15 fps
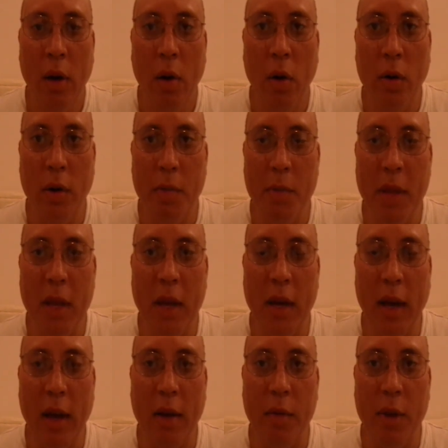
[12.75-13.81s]
on the Me and
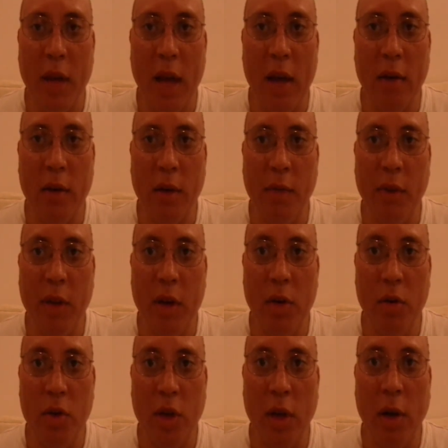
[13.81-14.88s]
Larry reality
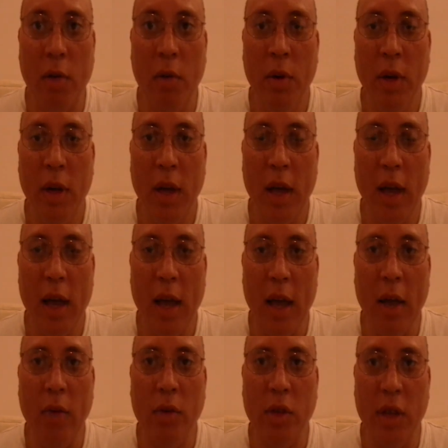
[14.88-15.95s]
video show,
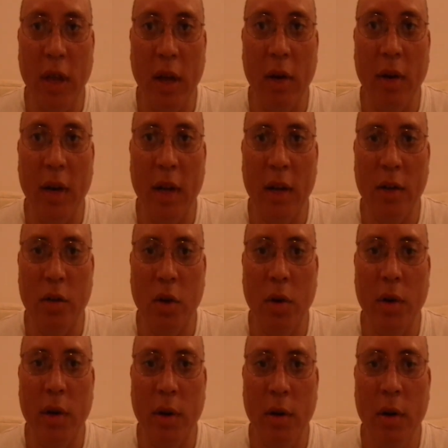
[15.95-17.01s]
LTL
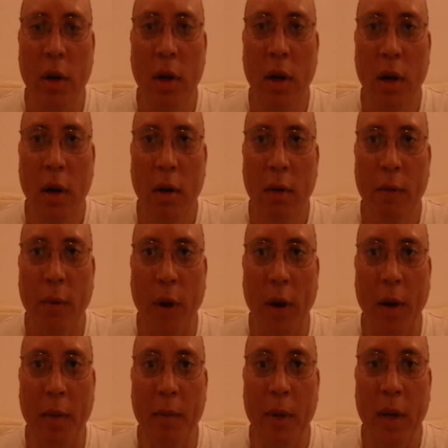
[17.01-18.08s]
Editorial,
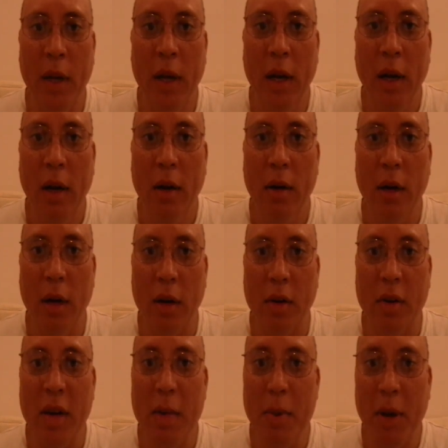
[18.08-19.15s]
from La
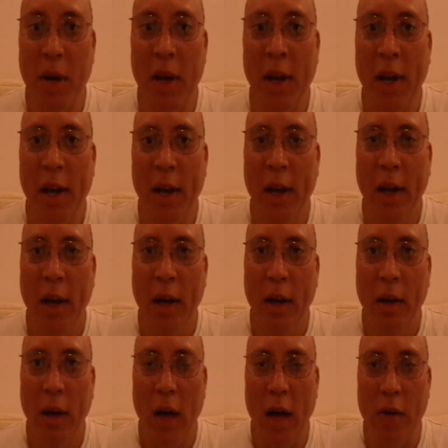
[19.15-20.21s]
Quiba,
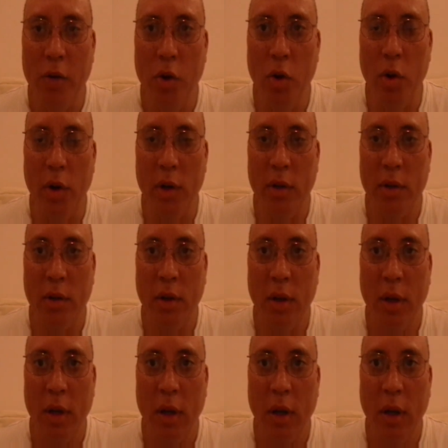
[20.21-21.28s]
Honduras,
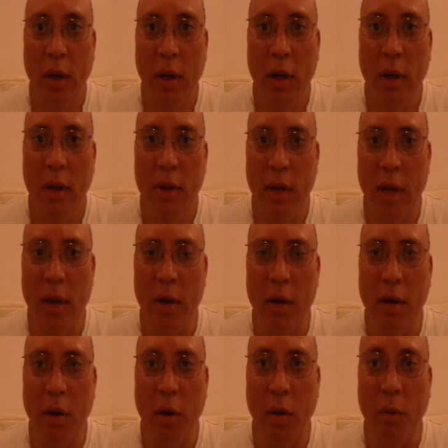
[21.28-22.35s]

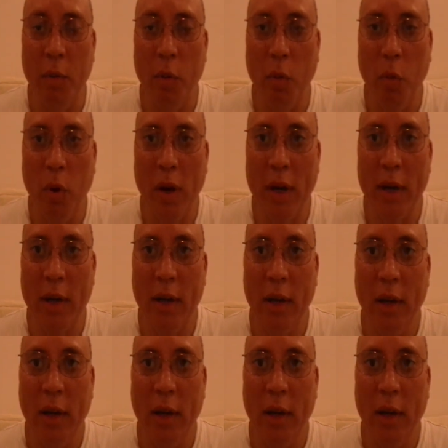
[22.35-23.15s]
dealing of what